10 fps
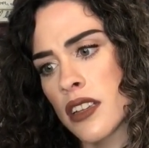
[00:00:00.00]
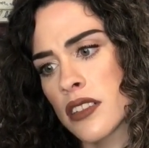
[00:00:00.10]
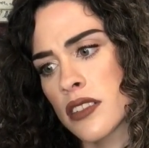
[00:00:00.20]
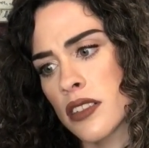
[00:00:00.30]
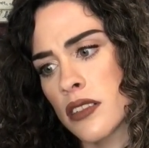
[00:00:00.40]

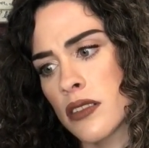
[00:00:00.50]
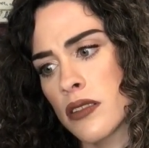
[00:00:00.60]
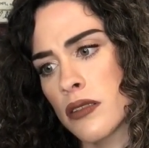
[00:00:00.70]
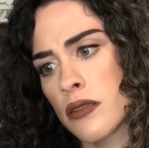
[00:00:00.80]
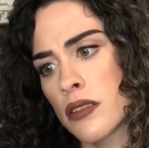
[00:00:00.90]

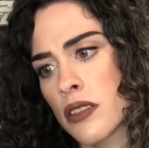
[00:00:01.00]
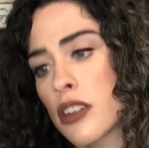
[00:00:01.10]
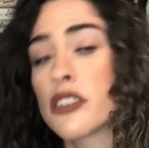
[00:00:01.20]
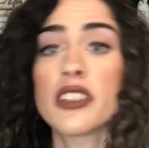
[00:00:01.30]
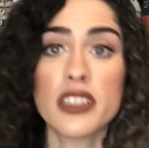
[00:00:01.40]
so
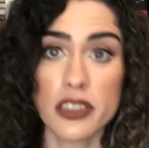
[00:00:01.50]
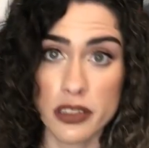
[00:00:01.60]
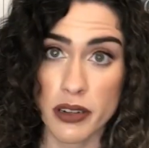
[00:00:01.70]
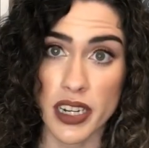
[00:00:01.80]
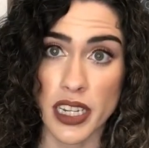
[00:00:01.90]
or she's
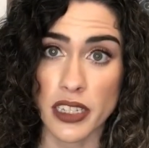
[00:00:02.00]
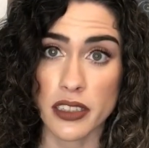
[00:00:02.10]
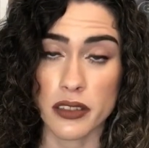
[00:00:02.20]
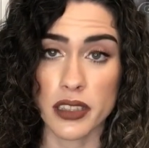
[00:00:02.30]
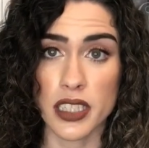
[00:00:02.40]
threatening
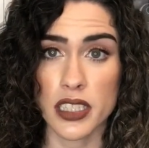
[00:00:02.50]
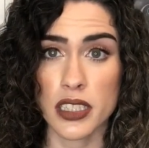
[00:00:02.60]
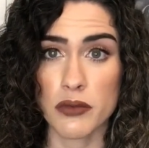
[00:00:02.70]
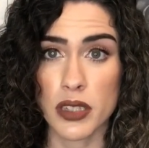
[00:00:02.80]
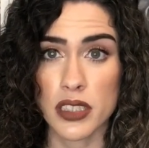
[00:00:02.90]
to and then
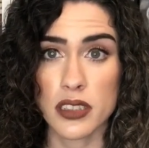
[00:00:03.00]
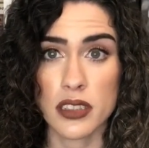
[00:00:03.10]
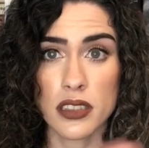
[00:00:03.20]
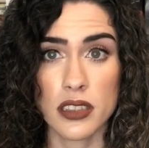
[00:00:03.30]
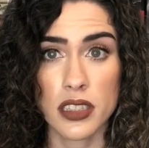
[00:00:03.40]
she
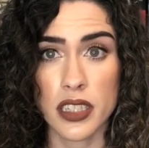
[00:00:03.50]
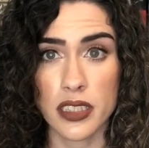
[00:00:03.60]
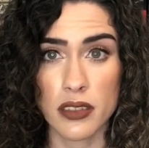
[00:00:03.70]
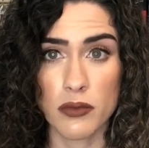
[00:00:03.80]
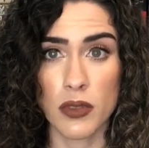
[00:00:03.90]
wants she
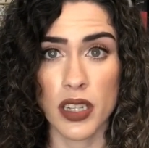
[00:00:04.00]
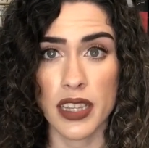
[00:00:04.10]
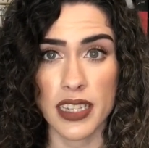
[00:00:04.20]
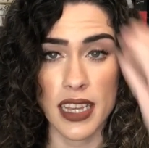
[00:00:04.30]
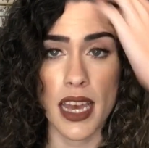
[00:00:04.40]
doesn't want
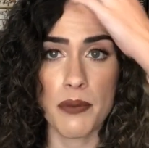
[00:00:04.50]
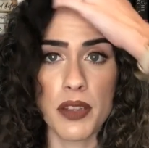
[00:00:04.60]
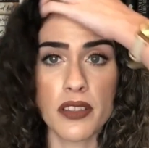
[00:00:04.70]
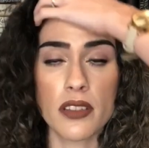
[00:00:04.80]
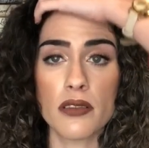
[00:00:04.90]
that to
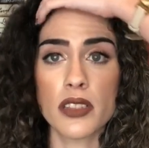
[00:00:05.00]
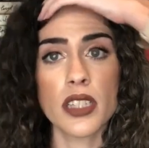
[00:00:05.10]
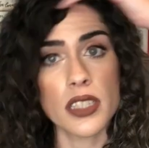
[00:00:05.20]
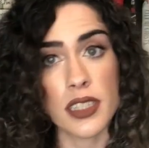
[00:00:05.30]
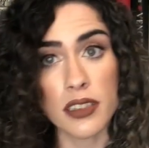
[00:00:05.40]
happen so
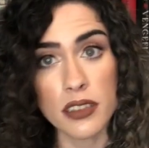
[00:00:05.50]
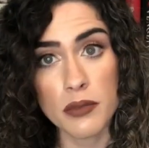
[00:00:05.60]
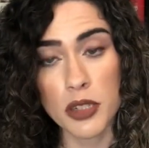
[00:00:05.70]
she steals the